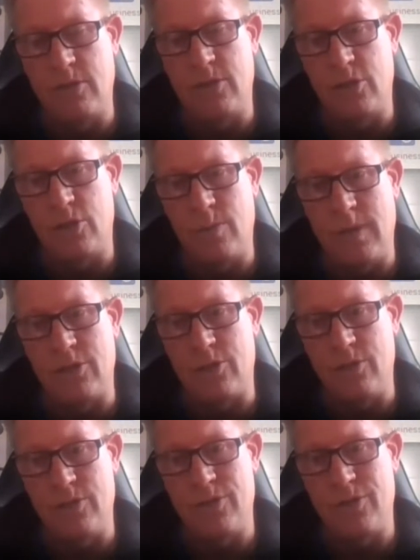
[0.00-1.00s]

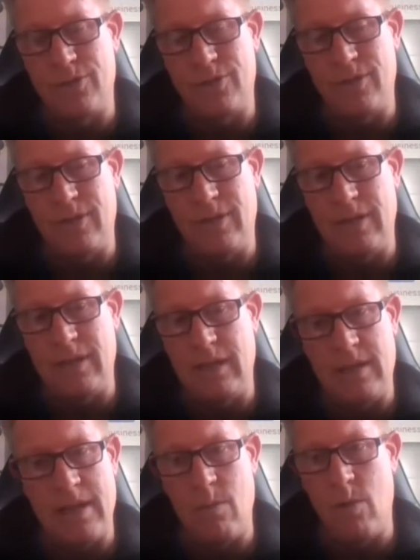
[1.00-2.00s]
situations
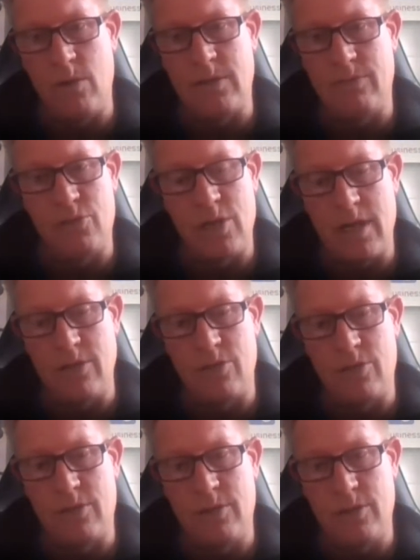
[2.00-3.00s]
they won't have changed the